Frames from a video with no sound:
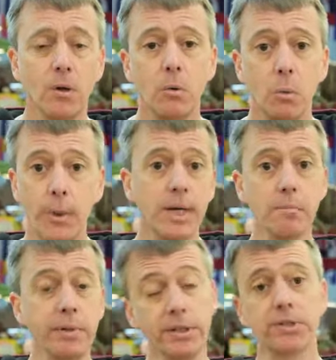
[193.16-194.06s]
We
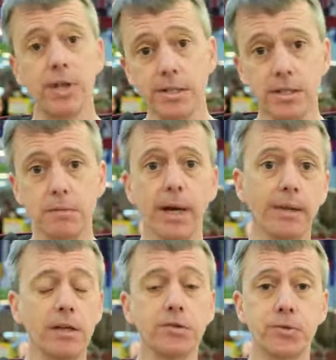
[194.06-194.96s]
can be disgusted by
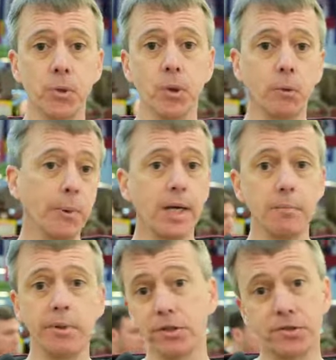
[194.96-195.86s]
that story, we
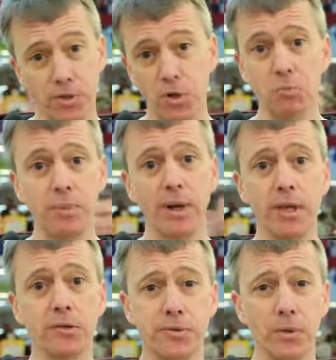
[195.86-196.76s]
can be disturbed by
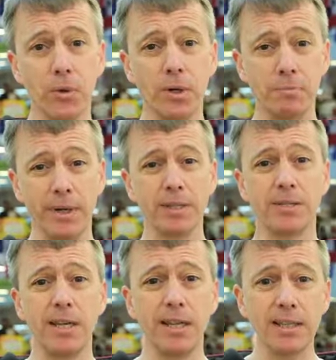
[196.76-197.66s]
that story, but
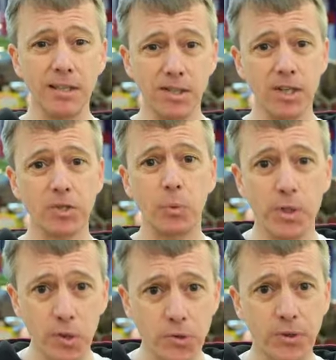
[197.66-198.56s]
instead I suggest we
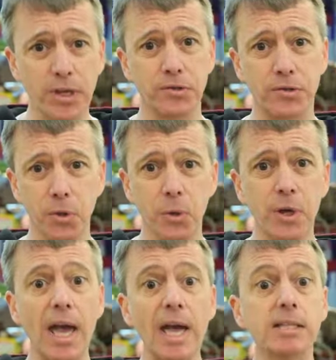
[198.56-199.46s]
use that
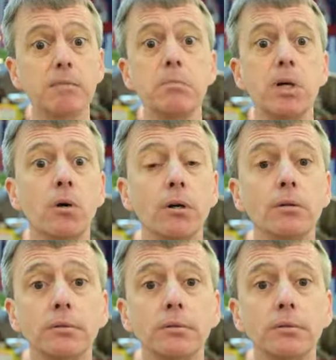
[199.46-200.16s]
story as a mirror.